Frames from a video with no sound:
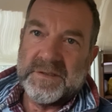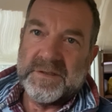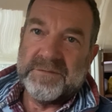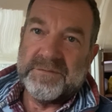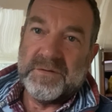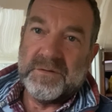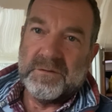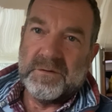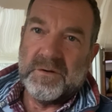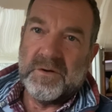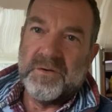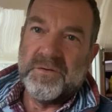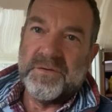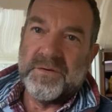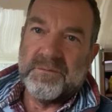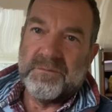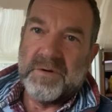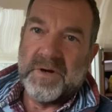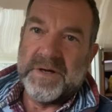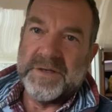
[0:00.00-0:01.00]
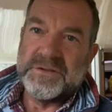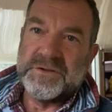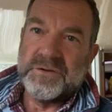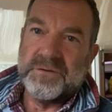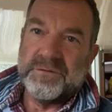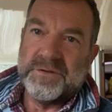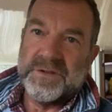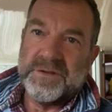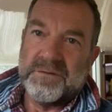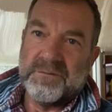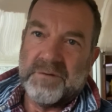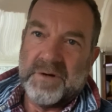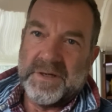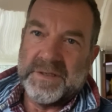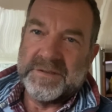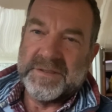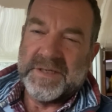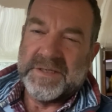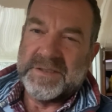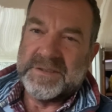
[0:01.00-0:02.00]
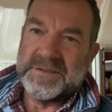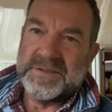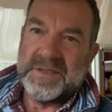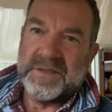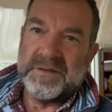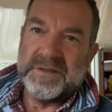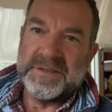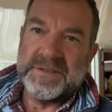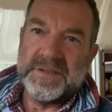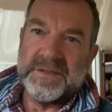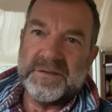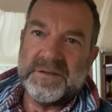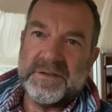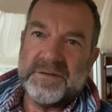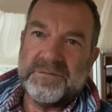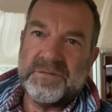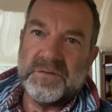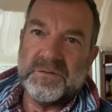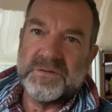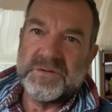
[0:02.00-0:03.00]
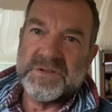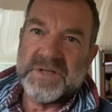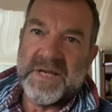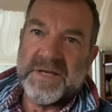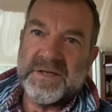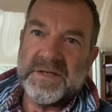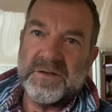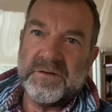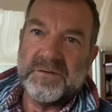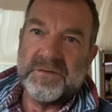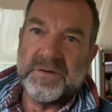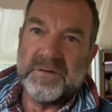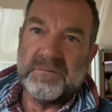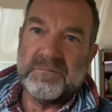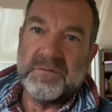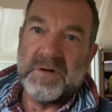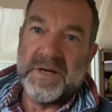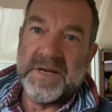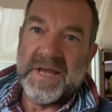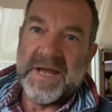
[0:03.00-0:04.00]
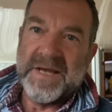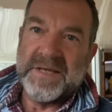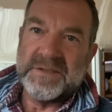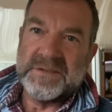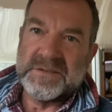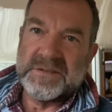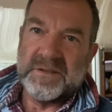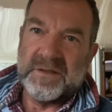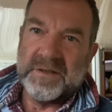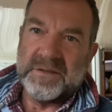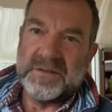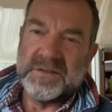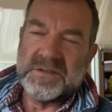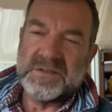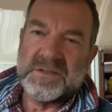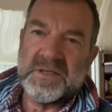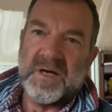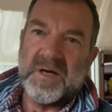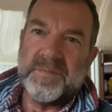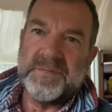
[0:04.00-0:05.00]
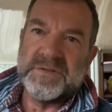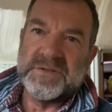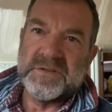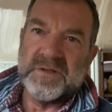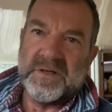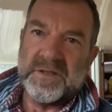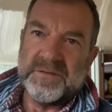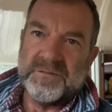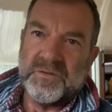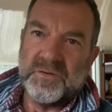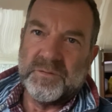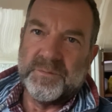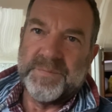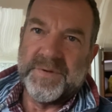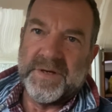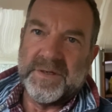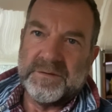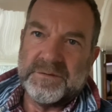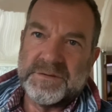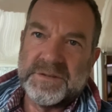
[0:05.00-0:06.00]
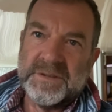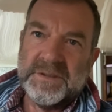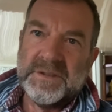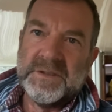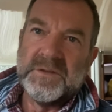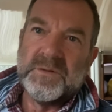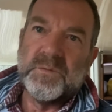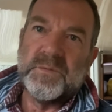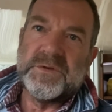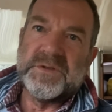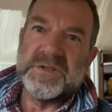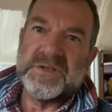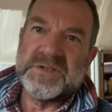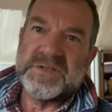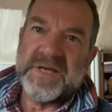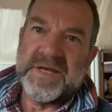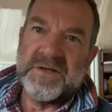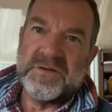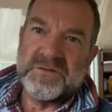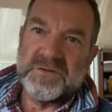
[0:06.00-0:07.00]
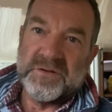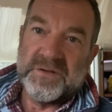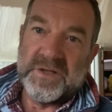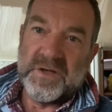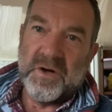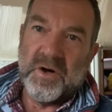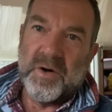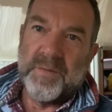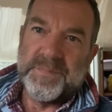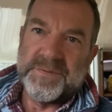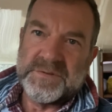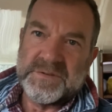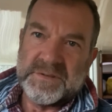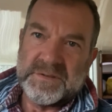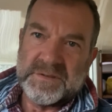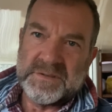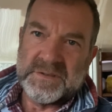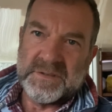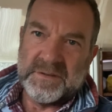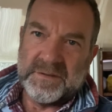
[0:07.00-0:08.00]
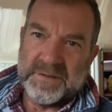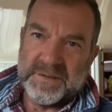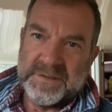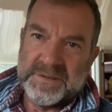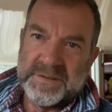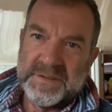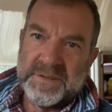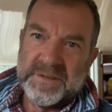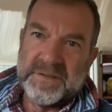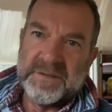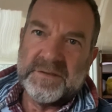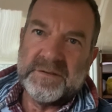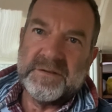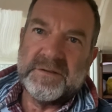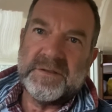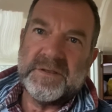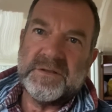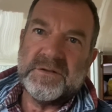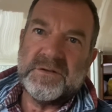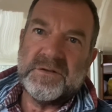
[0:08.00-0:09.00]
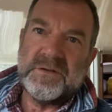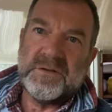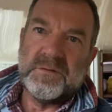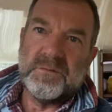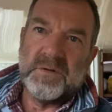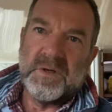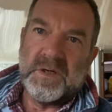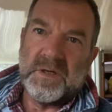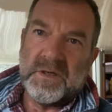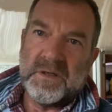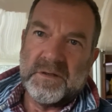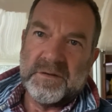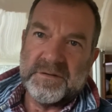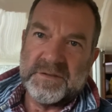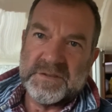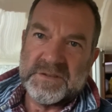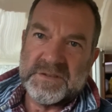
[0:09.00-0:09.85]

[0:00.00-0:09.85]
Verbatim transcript: if you're on the right, you're in the right. That is the idea that if you're standing on the right hand side, the starboard side of your boat, with the sails on the opposite side, then you are the